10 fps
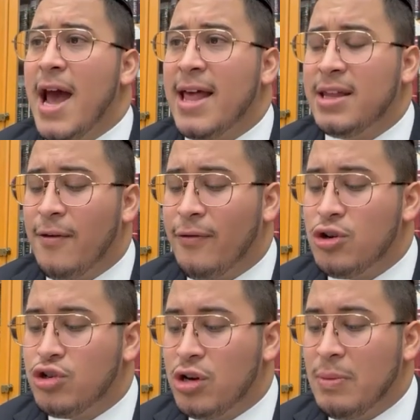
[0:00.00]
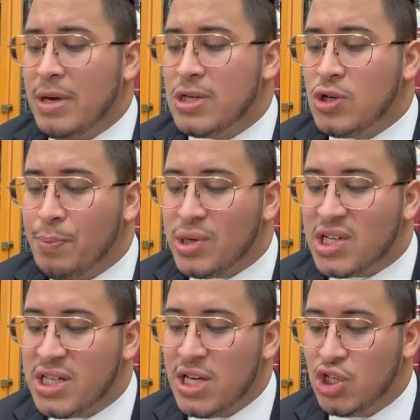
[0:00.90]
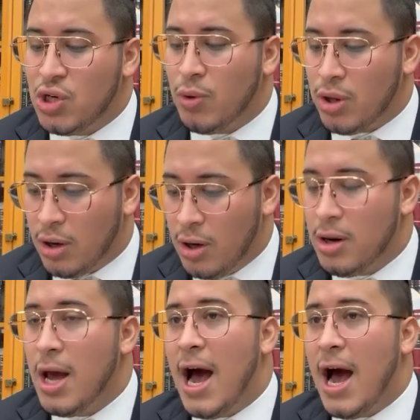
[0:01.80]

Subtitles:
and therefore shouldn't be super stingy with her.